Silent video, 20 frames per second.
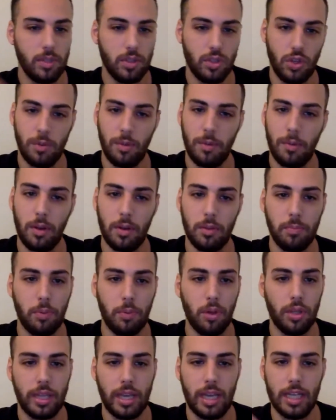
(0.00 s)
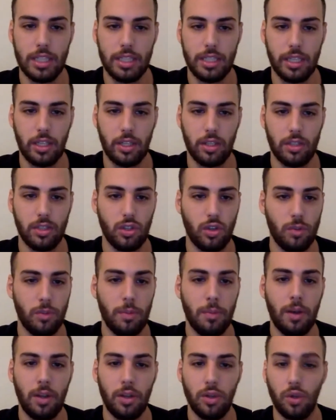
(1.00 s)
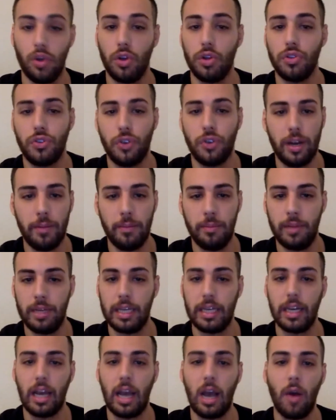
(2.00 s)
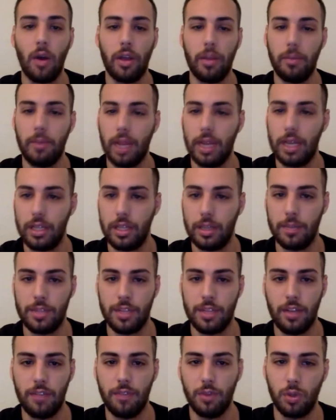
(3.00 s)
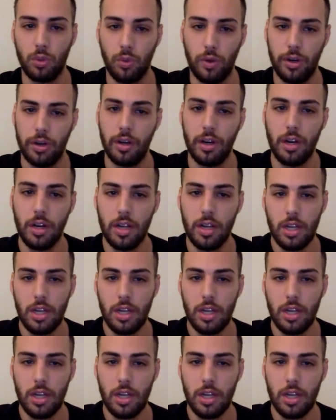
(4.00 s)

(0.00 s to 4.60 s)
talking about podcasting, talking about Donald Trump and how he branded himself on Twitter.